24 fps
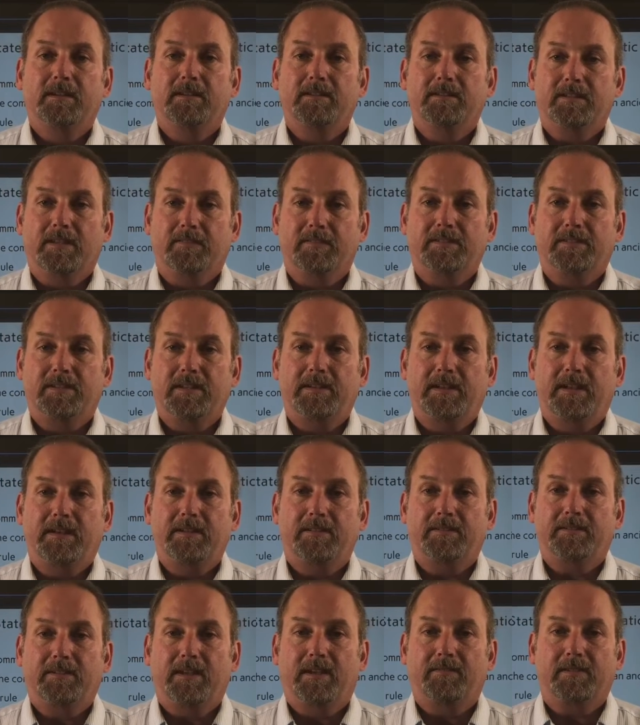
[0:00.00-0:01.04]

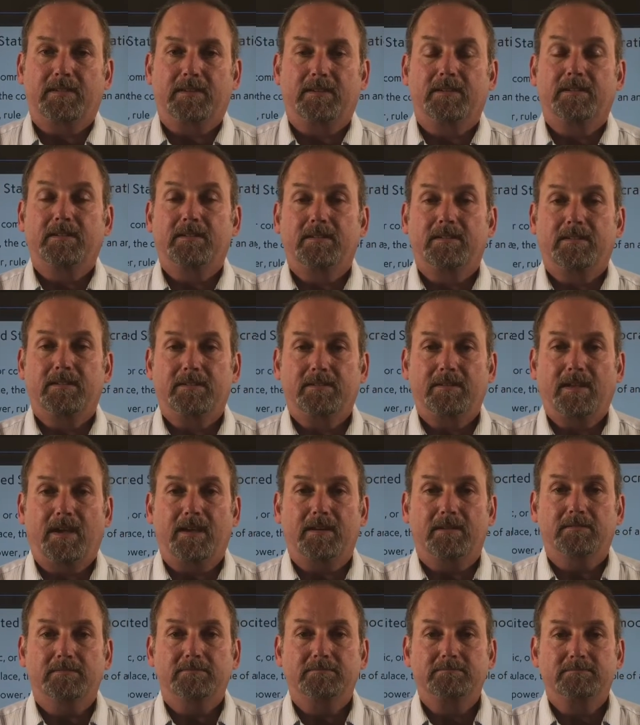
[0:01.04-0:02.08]
1787,
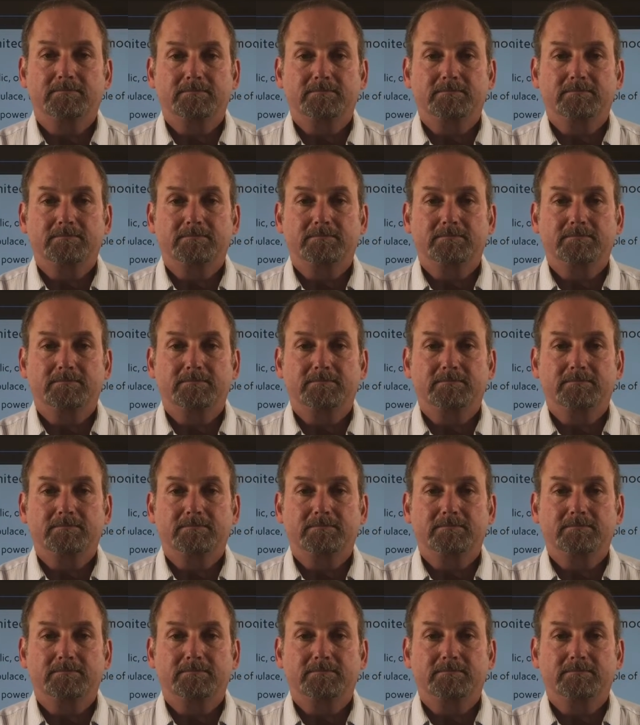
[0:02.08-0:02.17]
said,